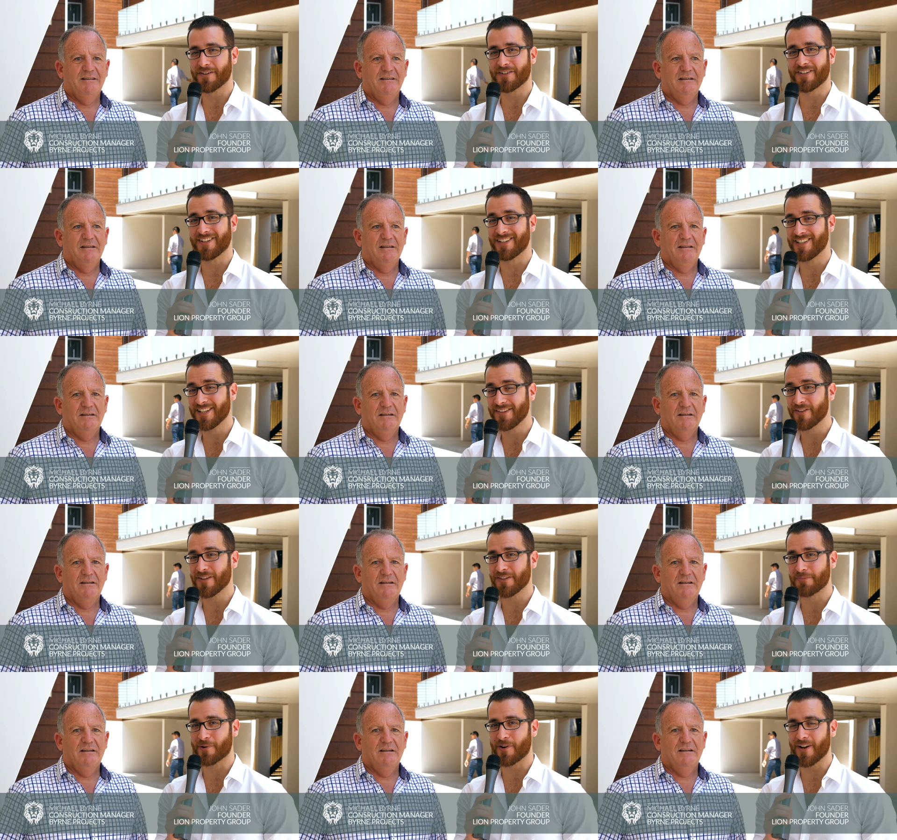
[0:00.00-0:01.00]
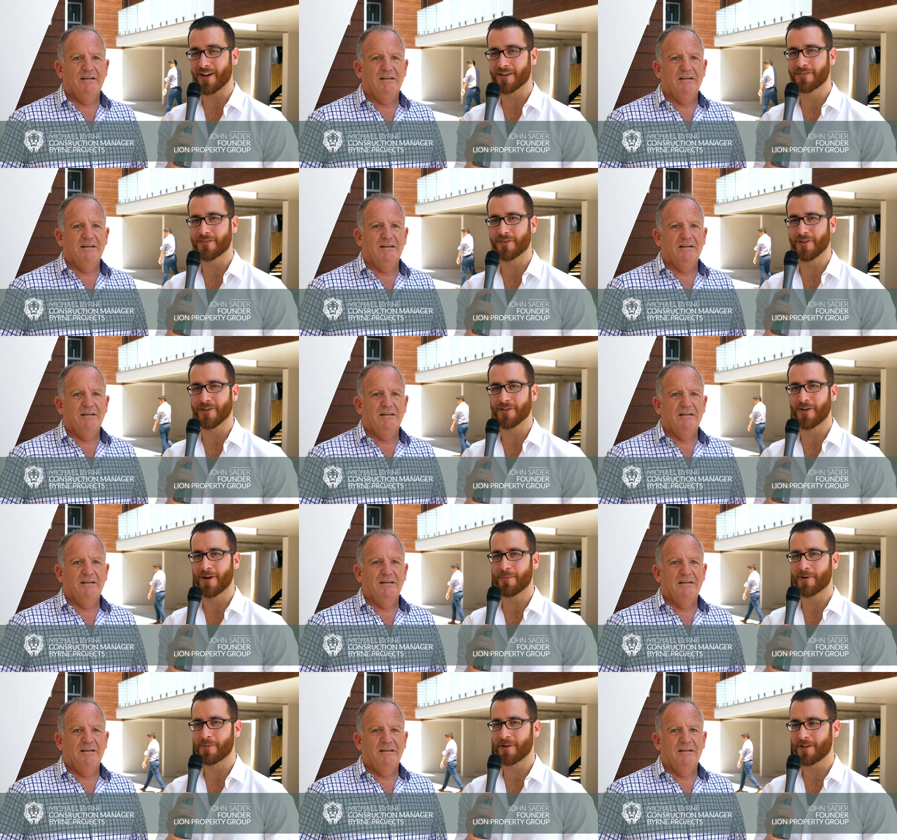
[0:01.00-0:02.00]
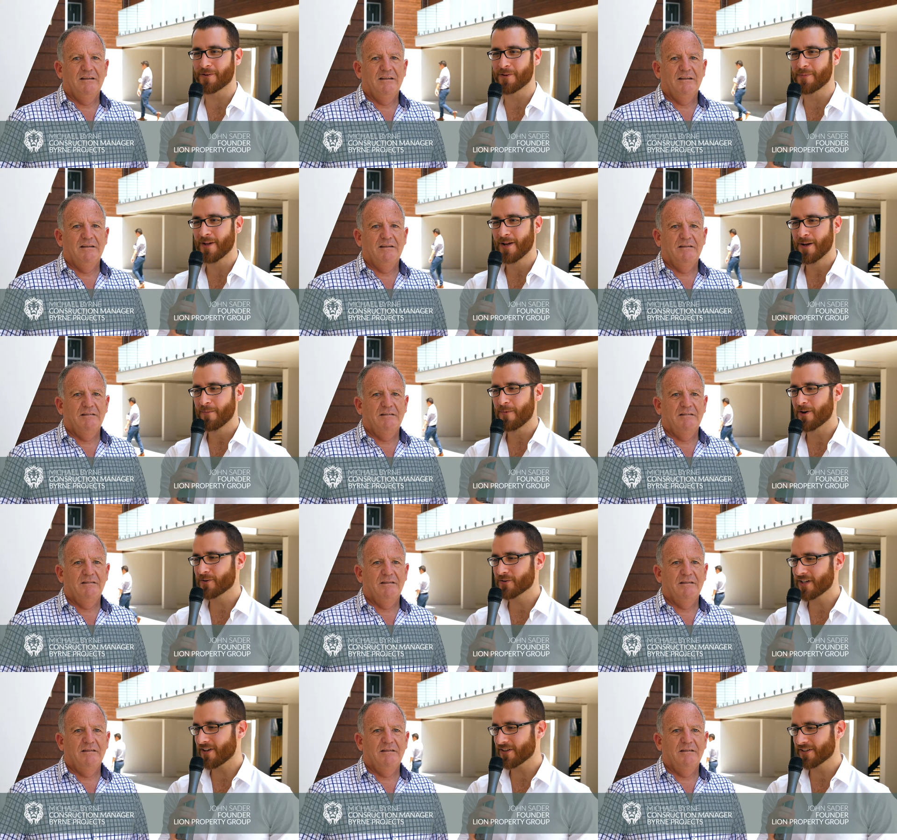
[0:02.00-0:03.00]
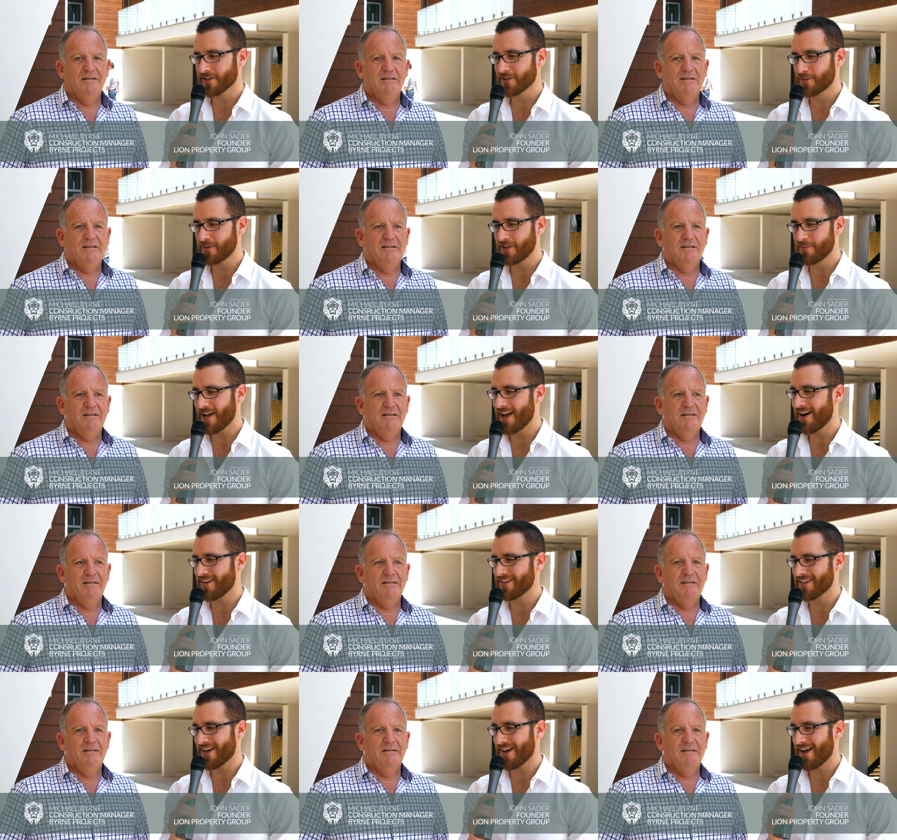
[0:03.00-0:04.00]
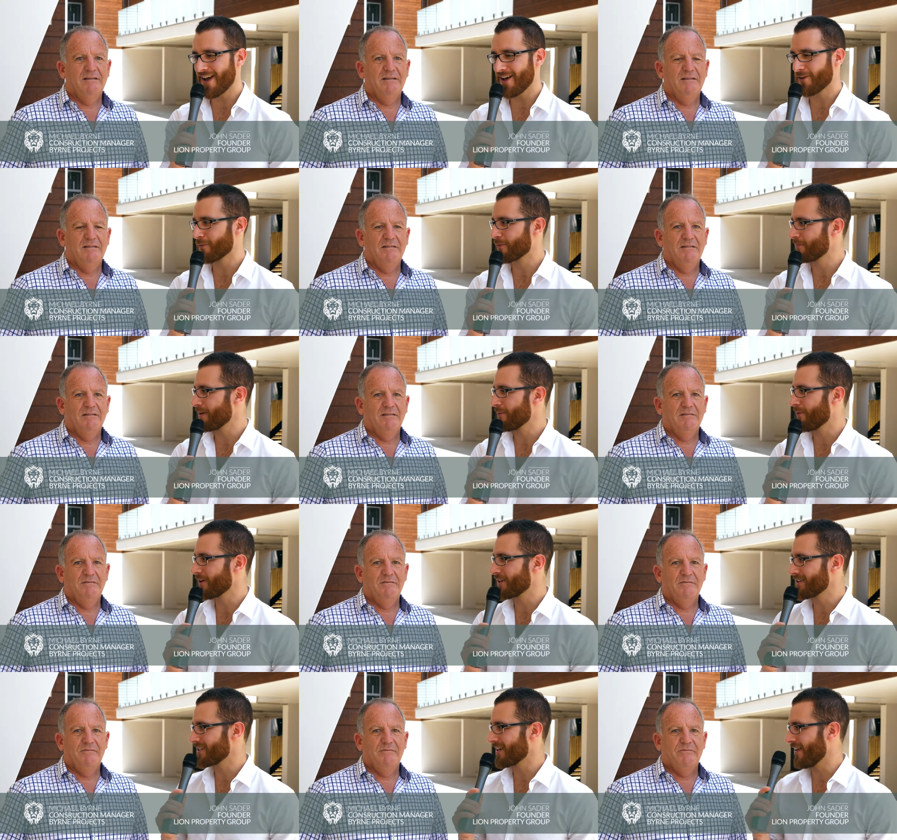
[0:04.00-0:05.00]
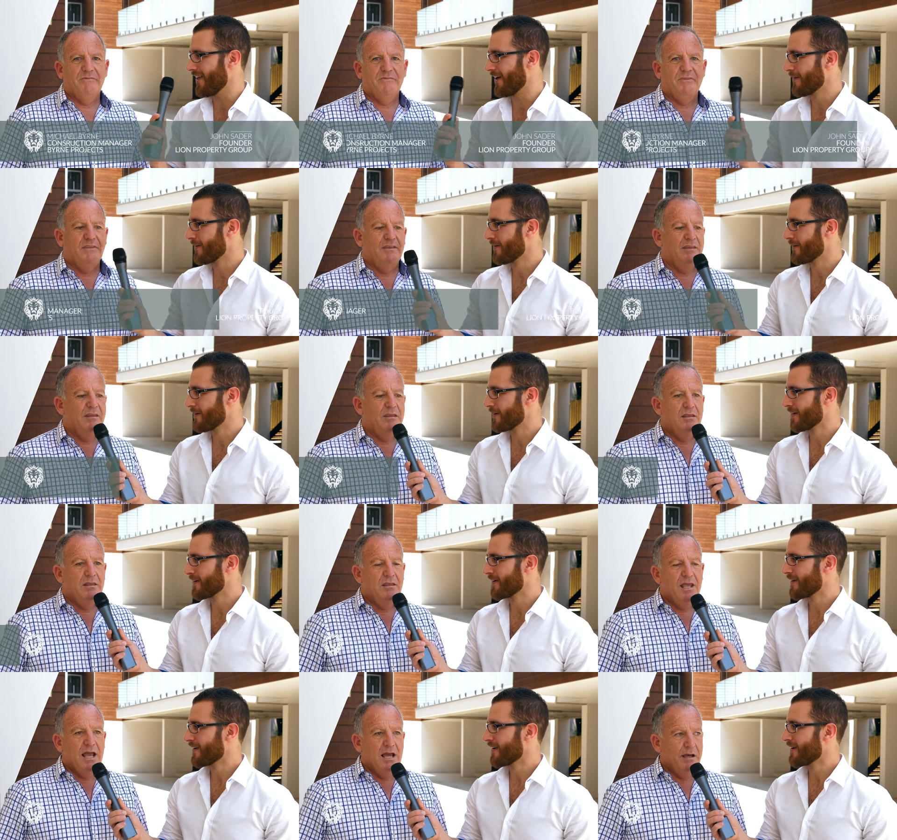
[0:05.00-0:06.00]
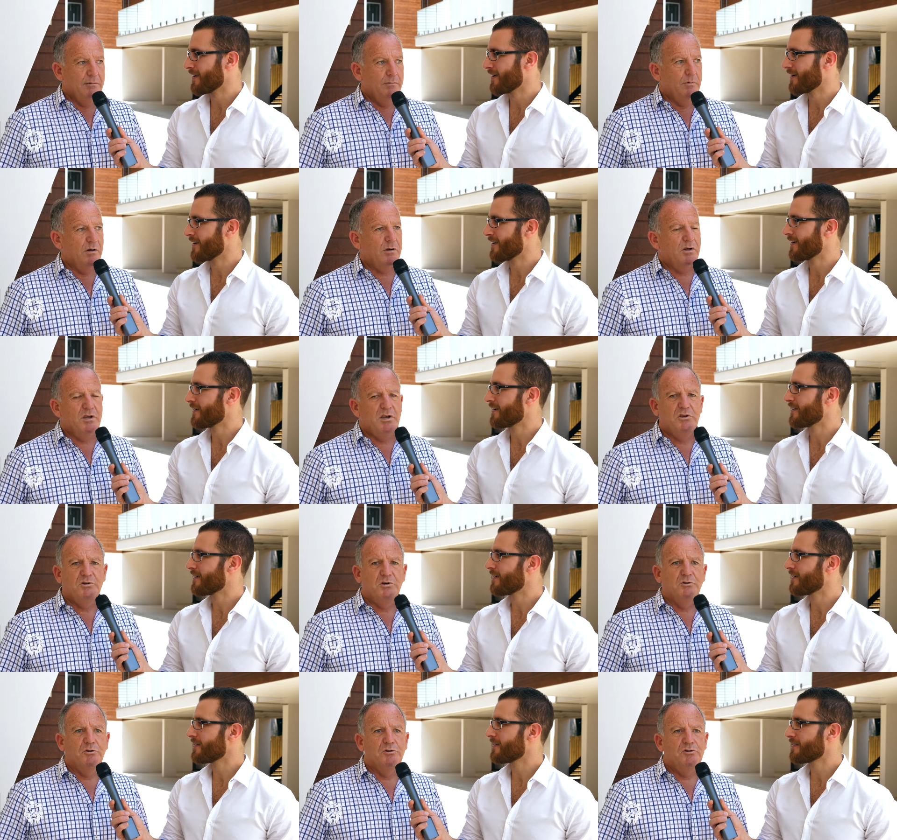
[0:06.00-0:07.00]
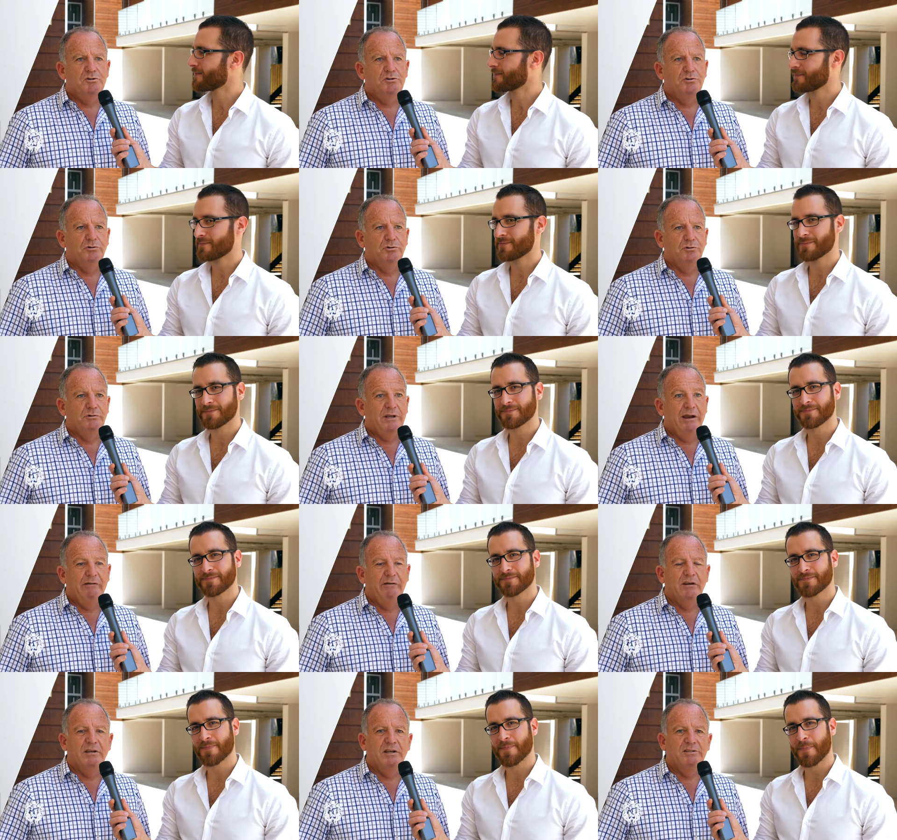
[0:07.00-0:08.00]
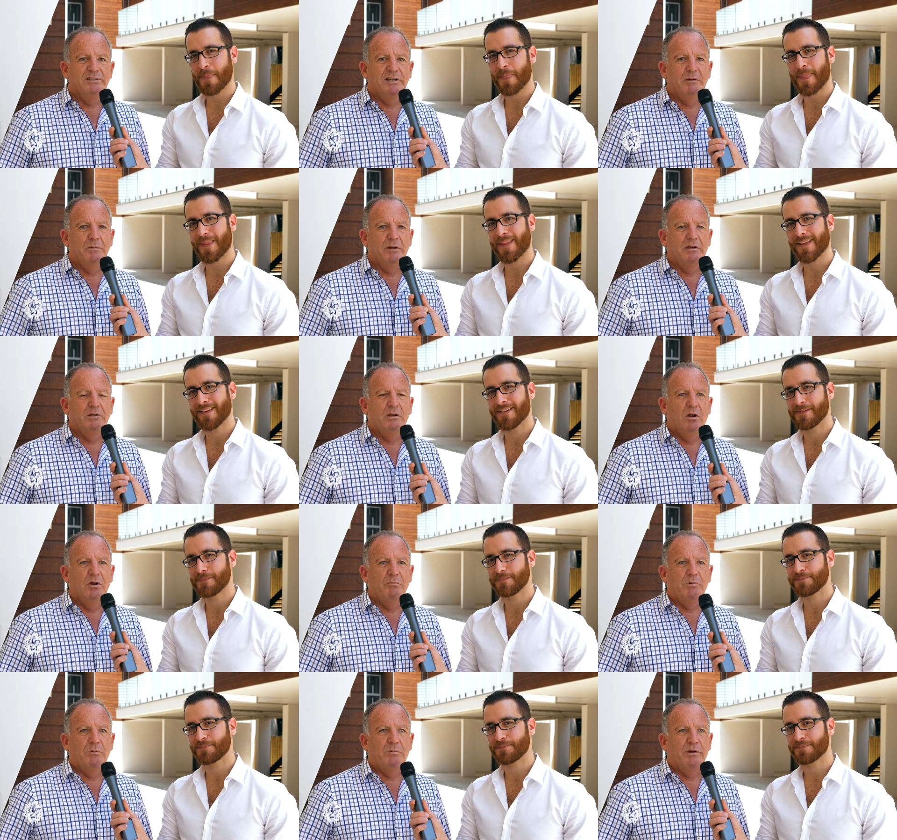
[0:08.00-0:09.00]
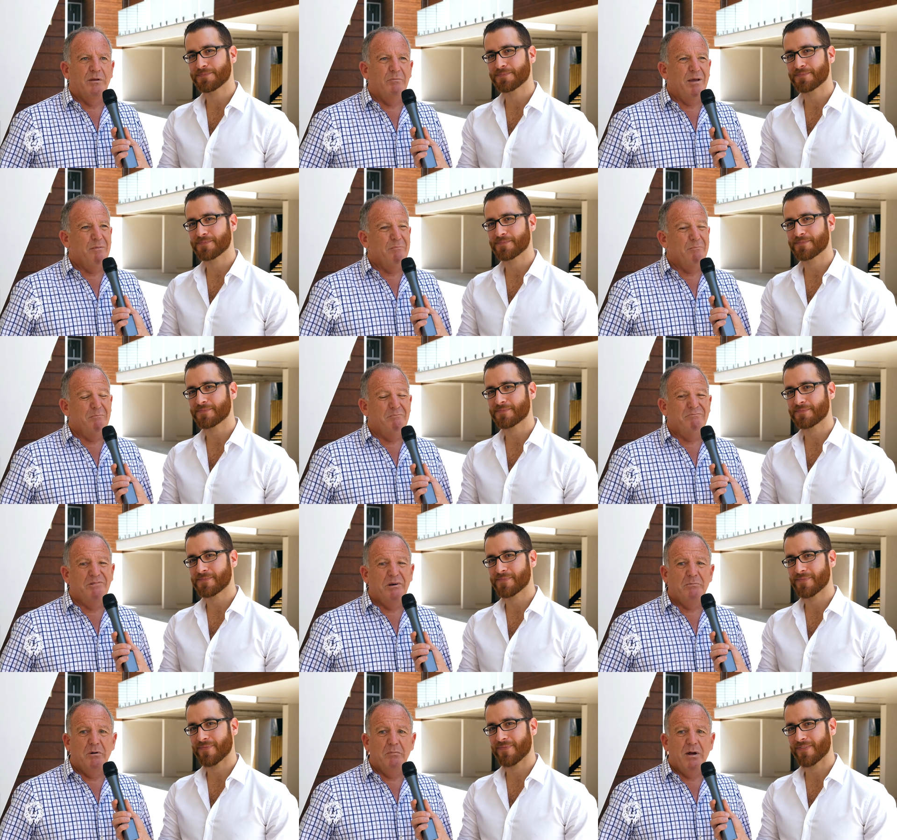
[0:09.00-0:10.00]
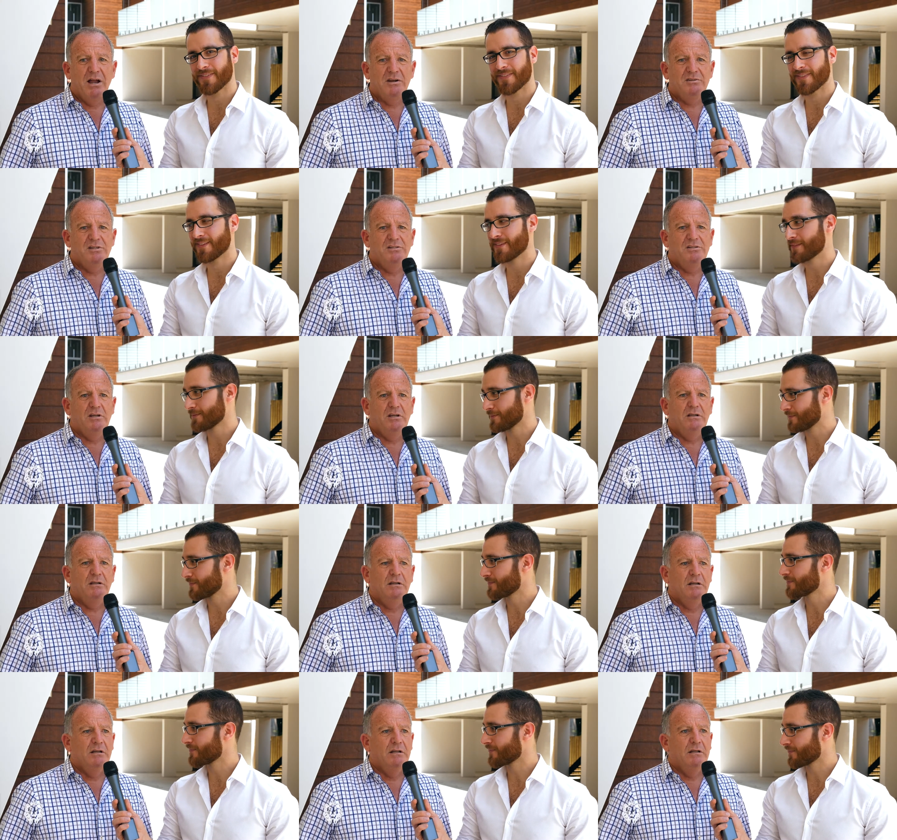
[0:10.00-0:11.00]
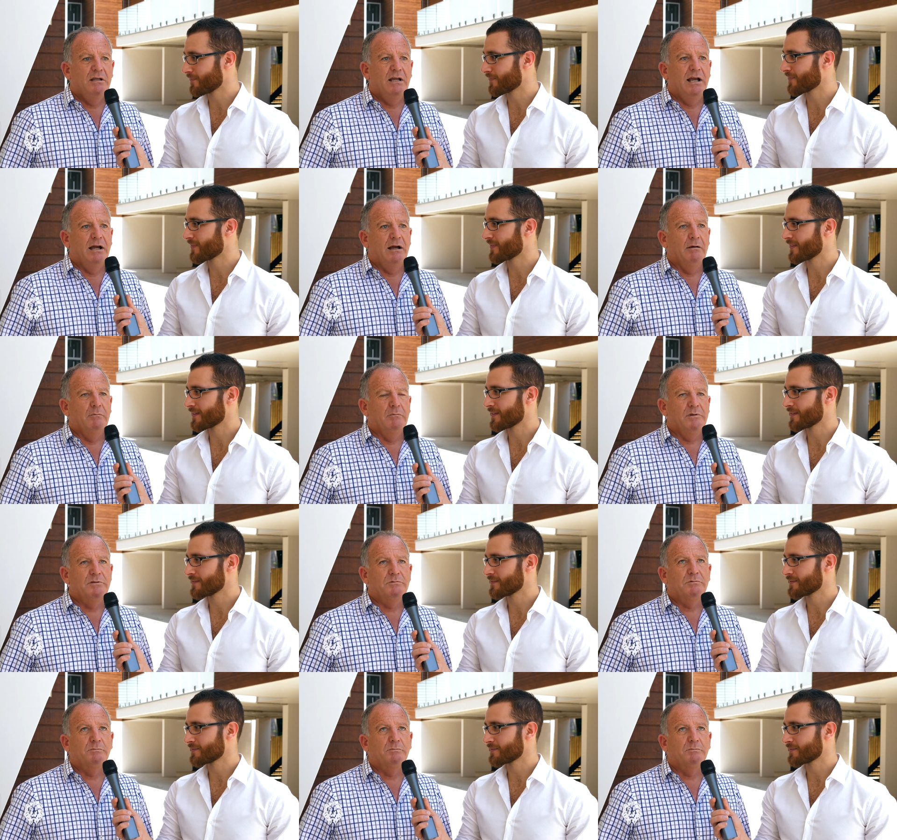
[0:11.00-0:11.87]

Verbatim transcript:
Speaker 1: us to deliver this product for Lion Property Group. Michael, tell us a little bit about uh, how long we've been working together.
Speaker 2: Um, I got introduced to Garry and the team at Lion Property about February, March this year. Um, this